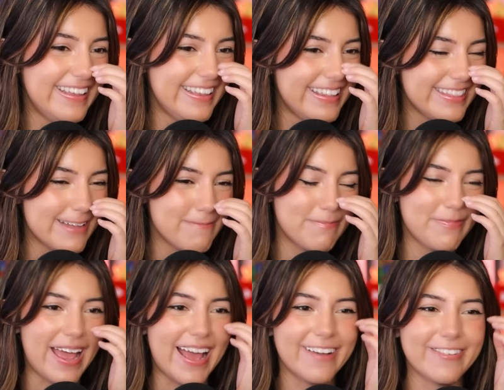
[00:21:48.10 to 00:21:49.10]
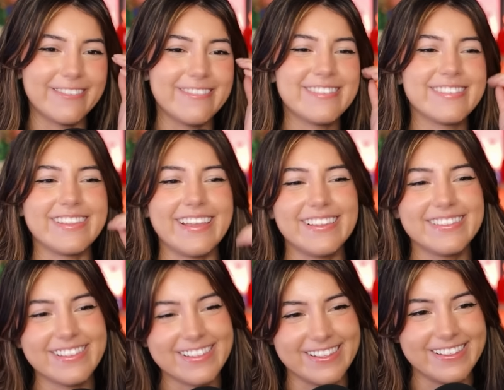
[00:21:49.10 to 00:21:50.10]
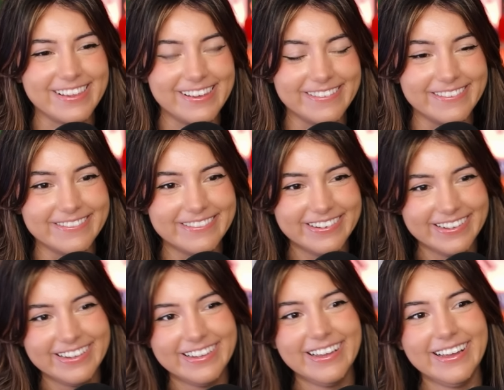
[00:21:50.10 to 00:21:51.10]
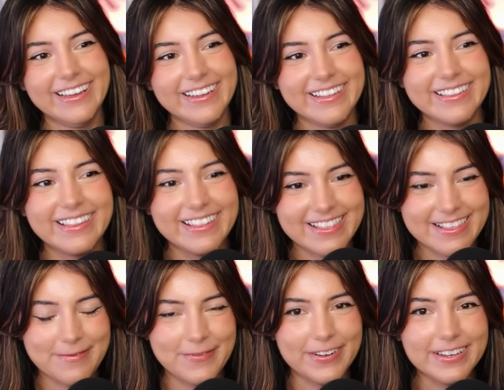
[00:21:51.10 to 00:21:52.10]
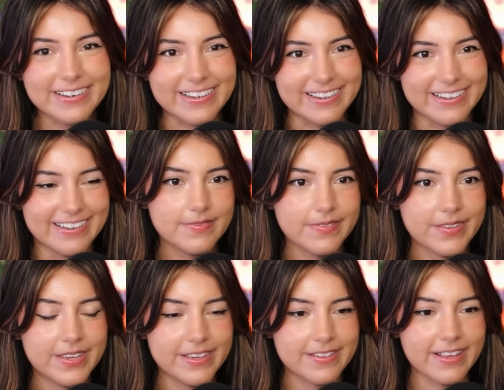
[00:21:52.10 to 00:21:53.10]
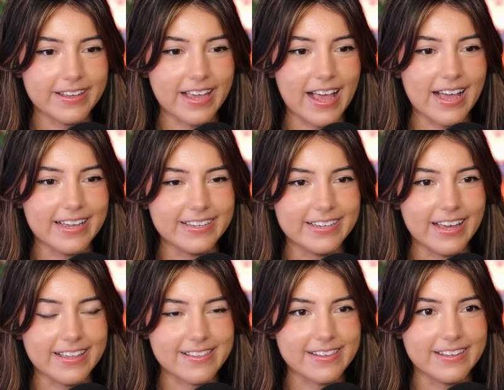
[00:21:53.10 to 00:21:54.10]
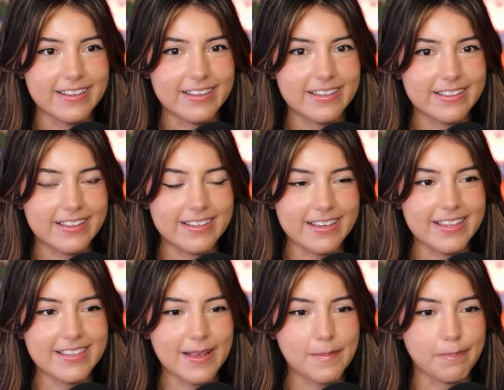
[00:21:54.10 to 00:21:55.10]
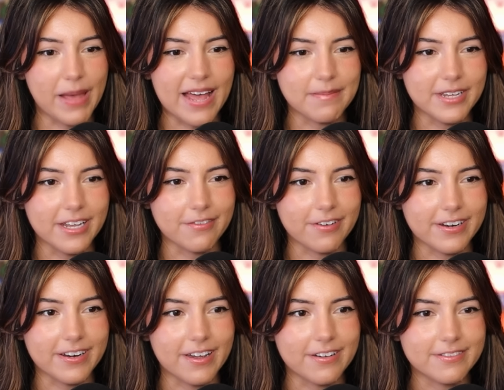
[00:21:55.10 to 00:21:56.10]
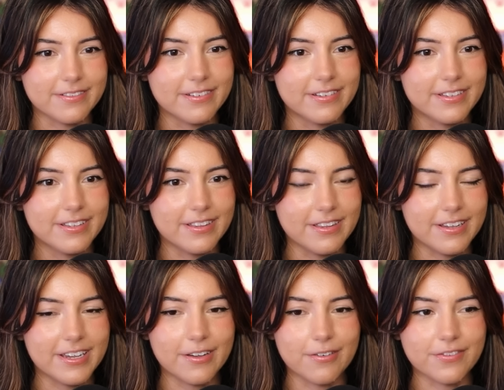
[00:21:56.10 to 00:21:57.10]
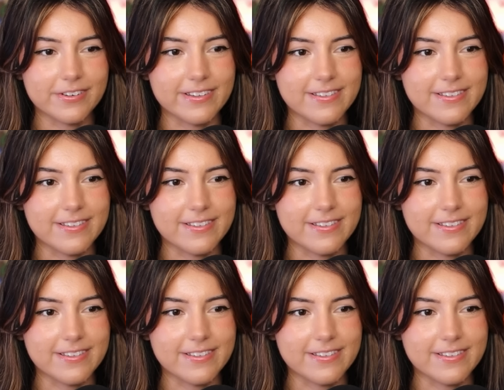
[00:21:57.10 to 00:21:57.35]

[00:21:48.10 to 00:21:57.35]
the power stance too. That's funny. He's like, ah, yes. He's like Batman right now looking over his